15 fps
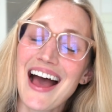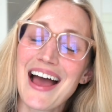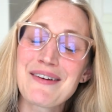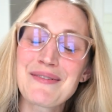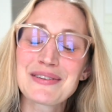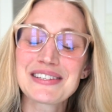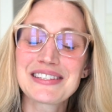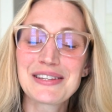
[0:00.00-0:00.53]

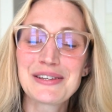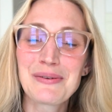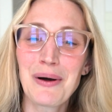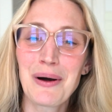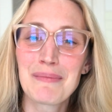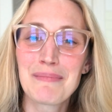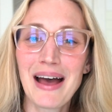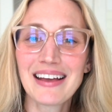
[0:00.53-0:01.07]
I will see you
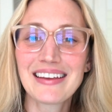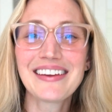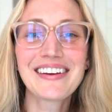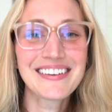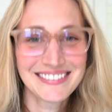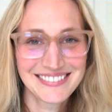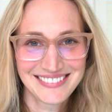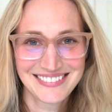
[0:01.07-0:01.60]
all back
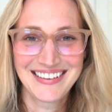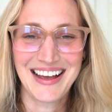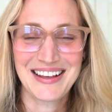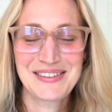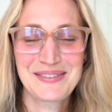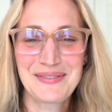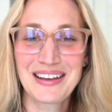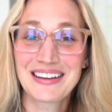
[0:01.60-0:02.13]
here
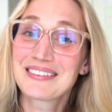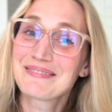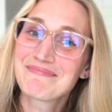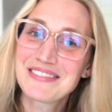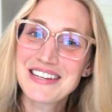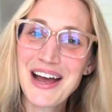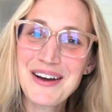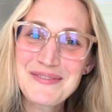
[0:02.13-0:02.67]
next week.
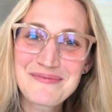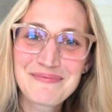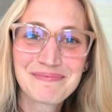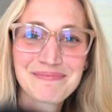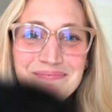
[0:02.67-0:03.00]
Ciao.